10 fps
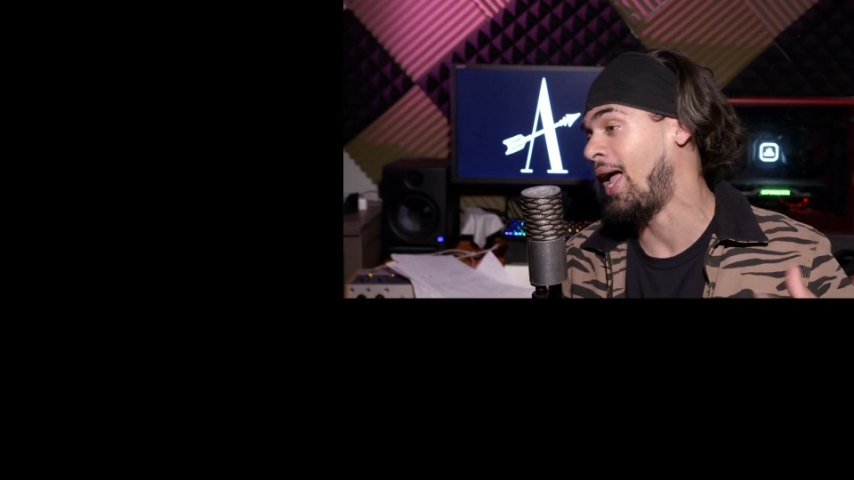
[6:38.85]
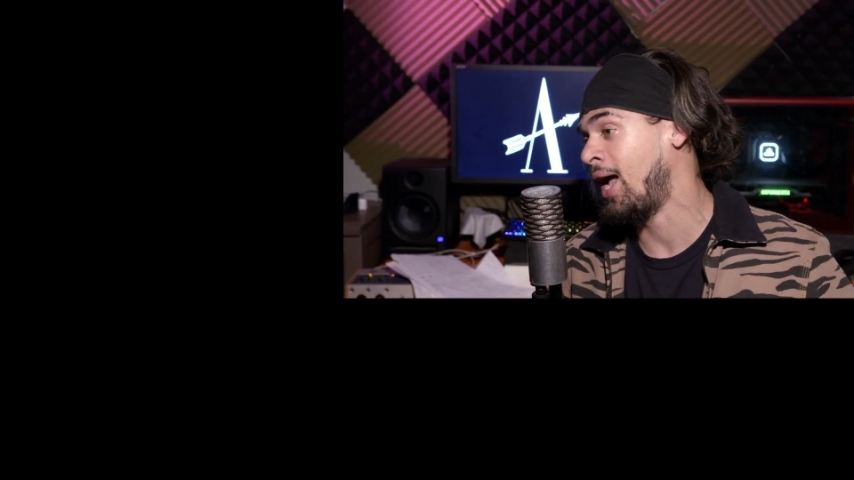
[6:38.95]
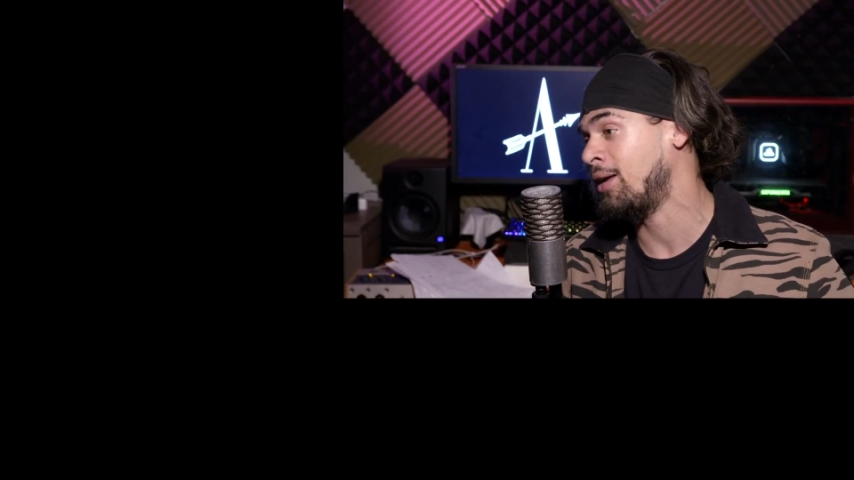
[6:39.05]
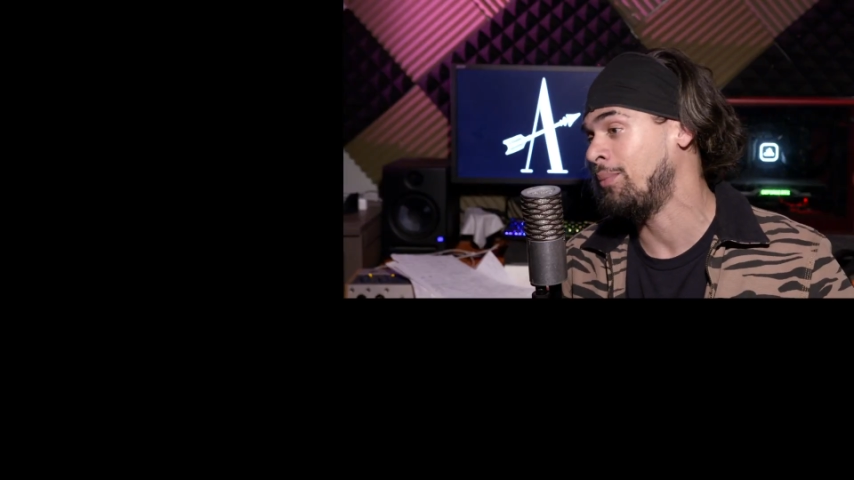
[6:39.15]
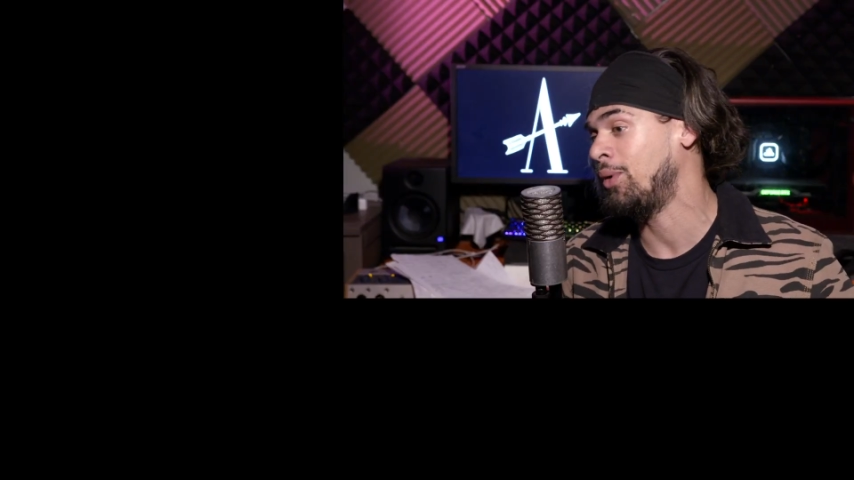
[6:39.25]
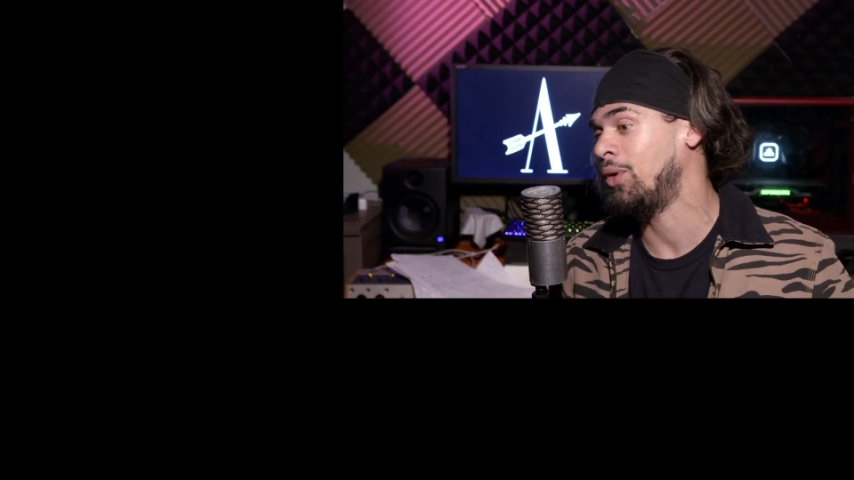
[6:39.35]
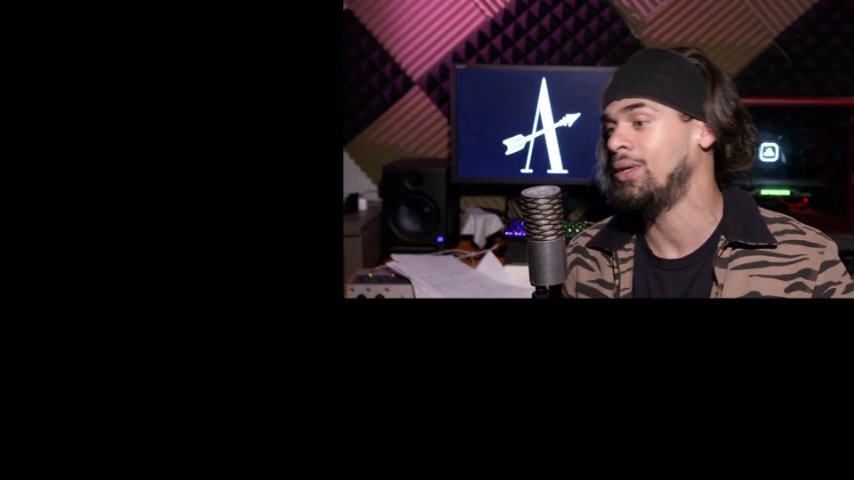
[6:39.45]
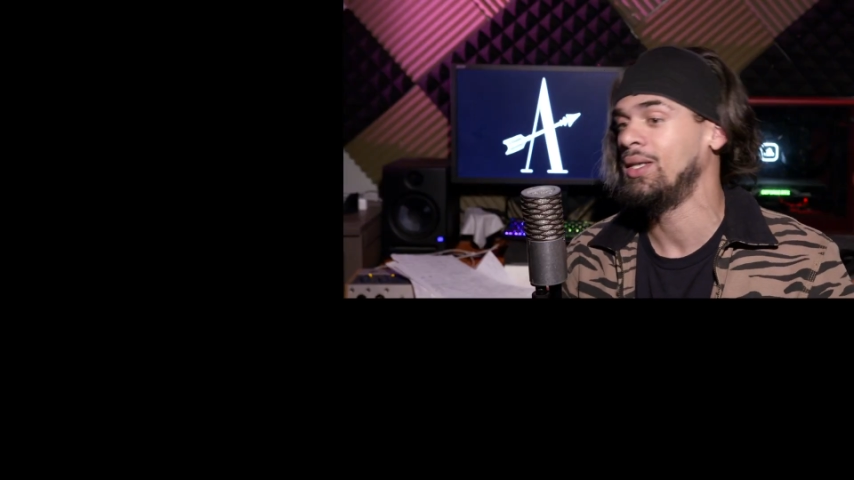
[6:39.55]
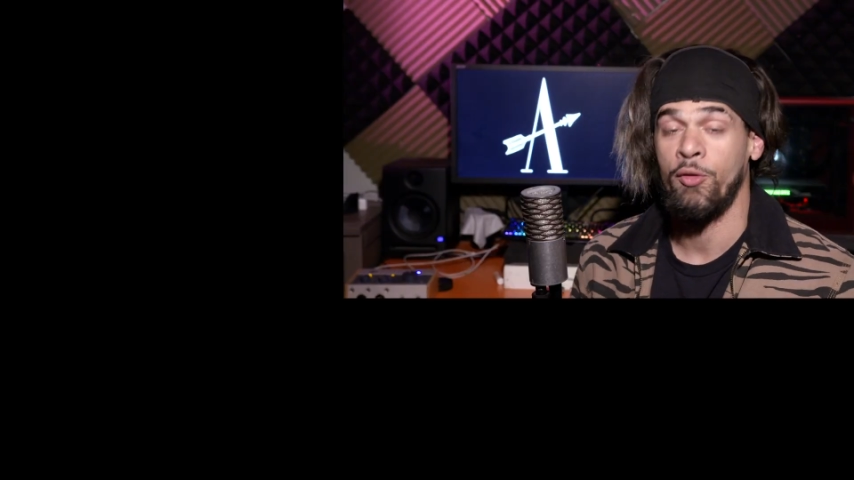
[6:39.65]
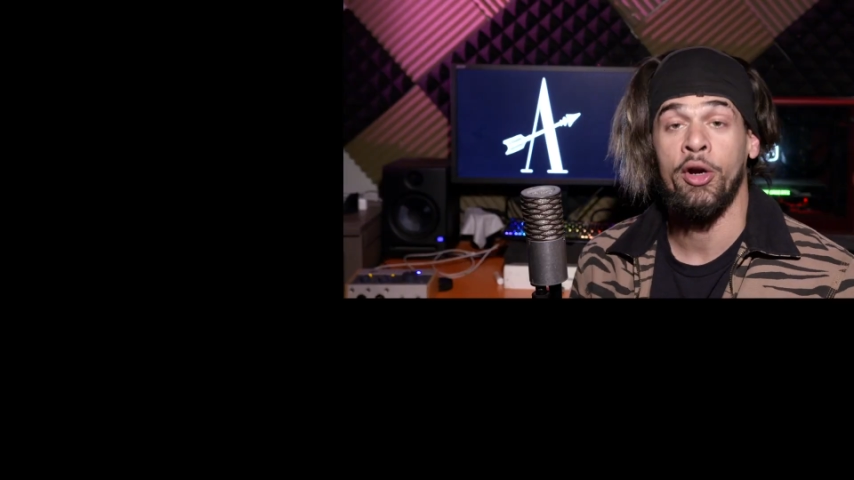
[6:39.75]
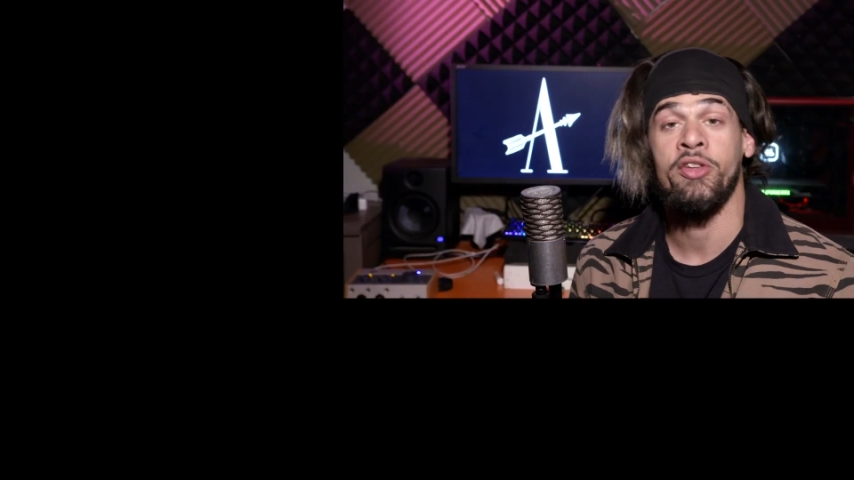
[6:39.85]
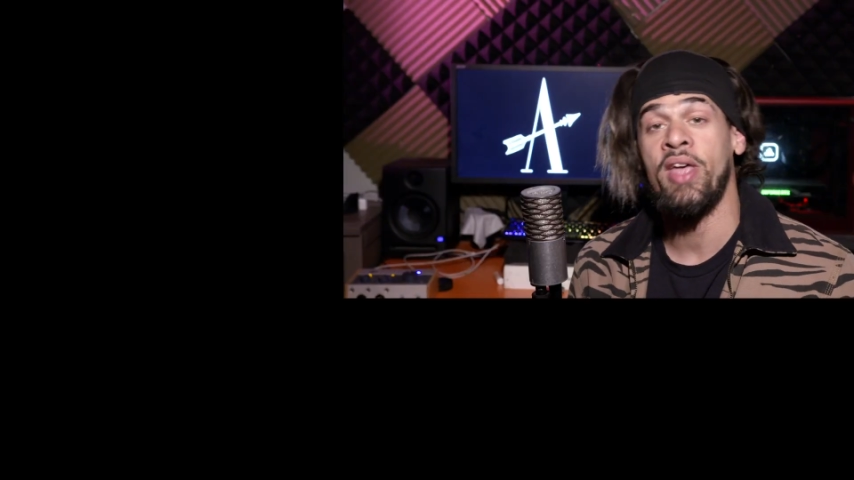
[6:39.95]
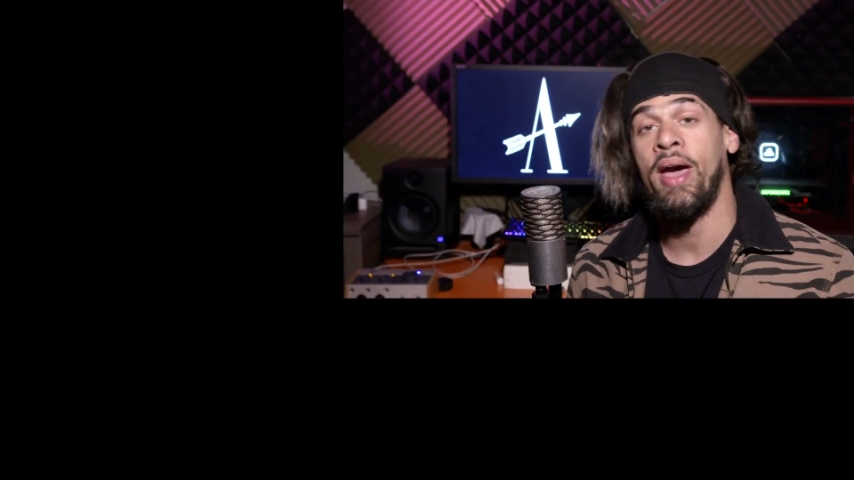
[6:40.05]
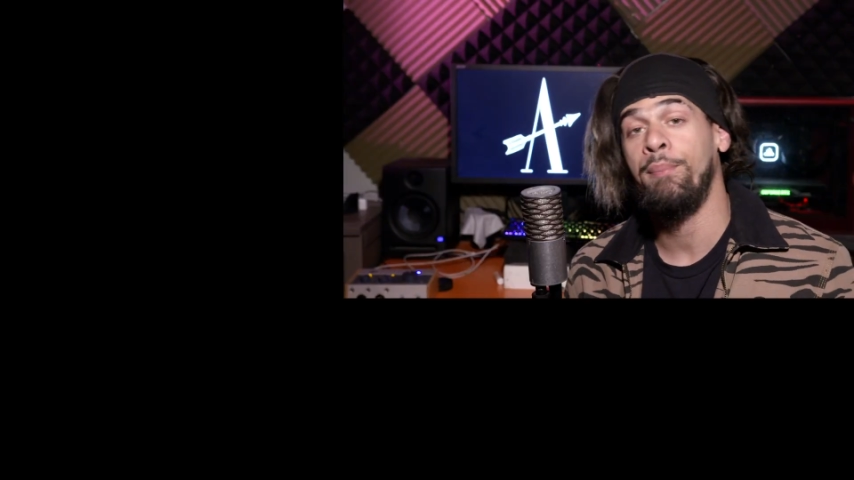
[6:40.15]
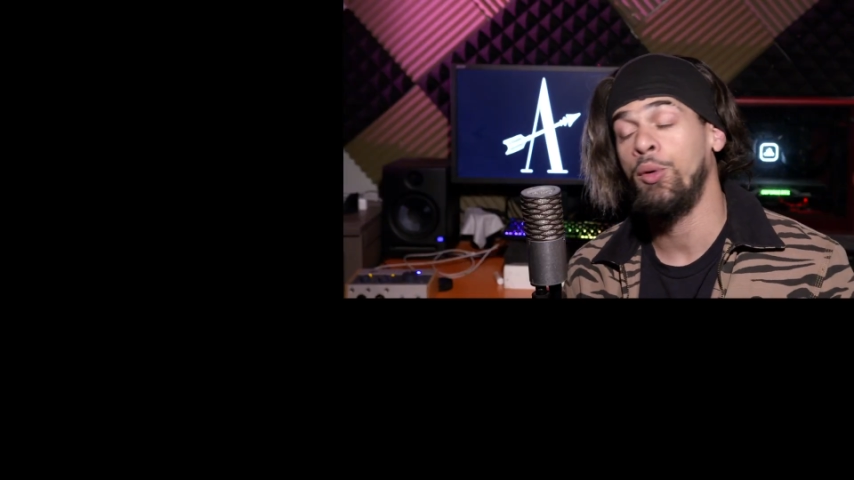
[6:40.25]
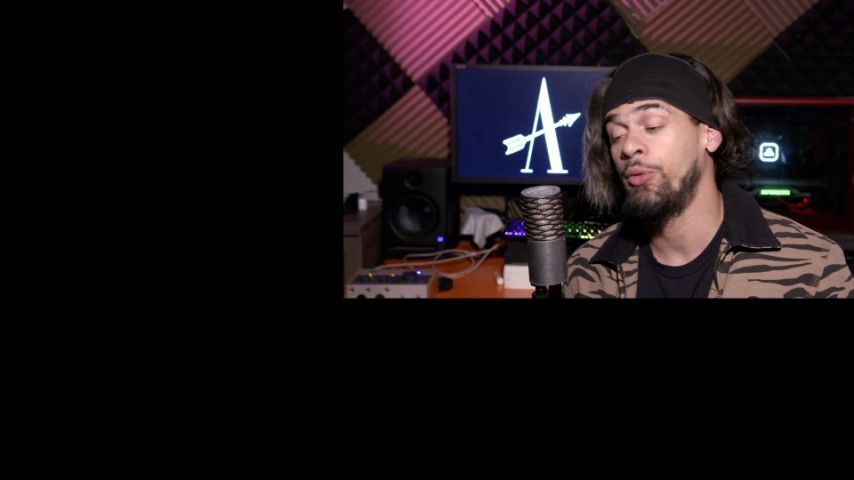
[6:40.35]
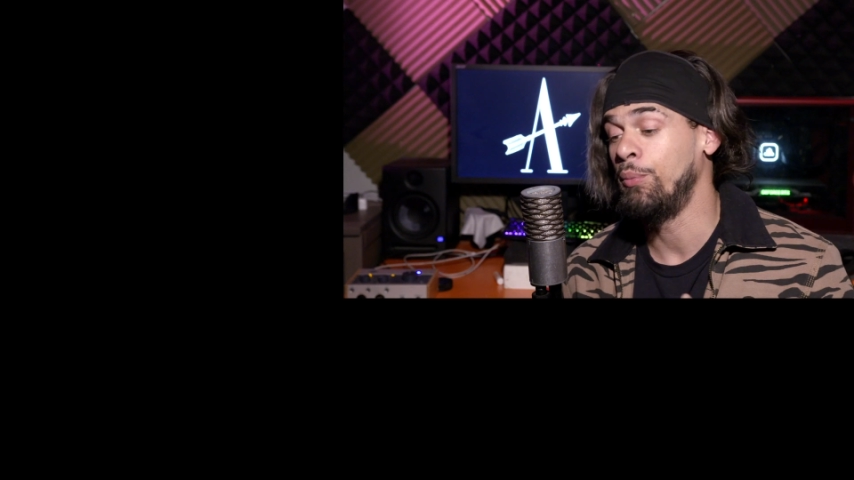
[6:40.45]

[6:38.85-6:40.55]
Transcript: animal. For example, in the